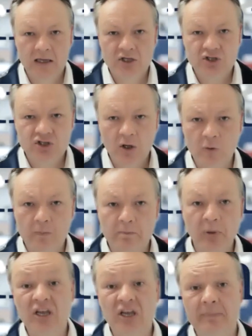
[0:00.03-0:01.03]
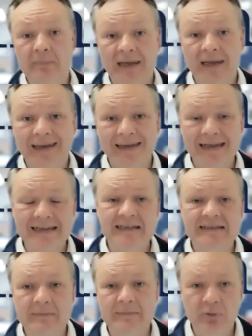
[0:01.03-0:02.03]
So, bookkeeping, is
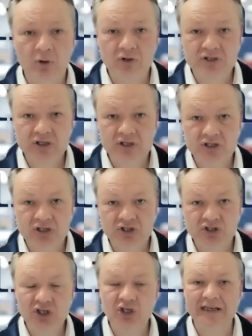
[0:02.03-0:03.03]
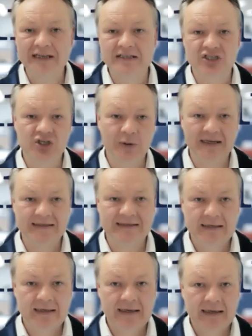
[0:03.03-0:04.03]
it important? Do you need to do
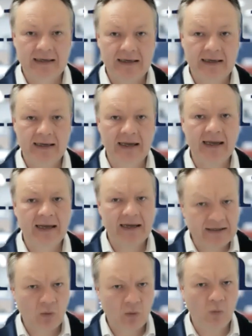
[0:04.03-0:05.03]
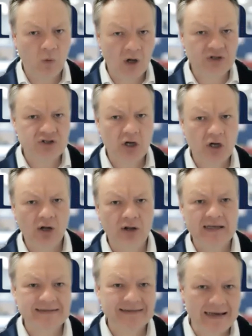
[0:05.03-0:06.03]
it? And what are
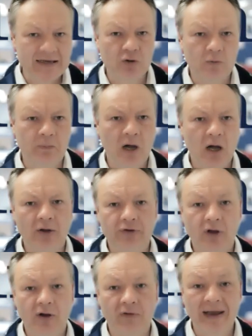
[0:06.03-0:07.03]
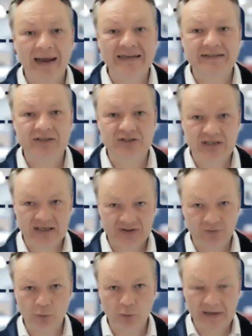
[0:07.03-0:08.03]
the essential parts of a
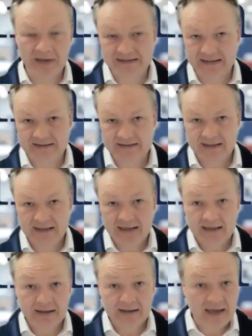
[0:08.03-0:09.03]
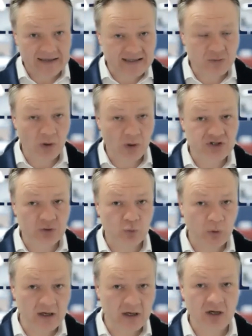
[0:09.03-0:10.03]
successful business? That is what
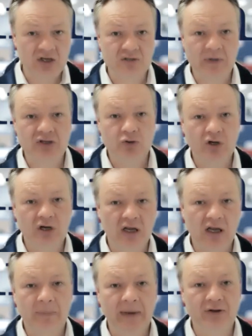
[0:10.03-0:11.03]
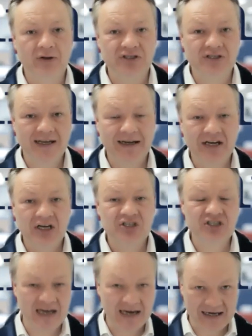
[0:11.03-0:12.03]
we are going to be talking about
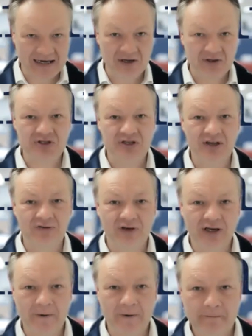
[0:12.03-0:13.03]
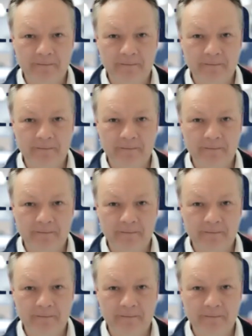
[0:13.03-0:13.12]
today. Check out this video.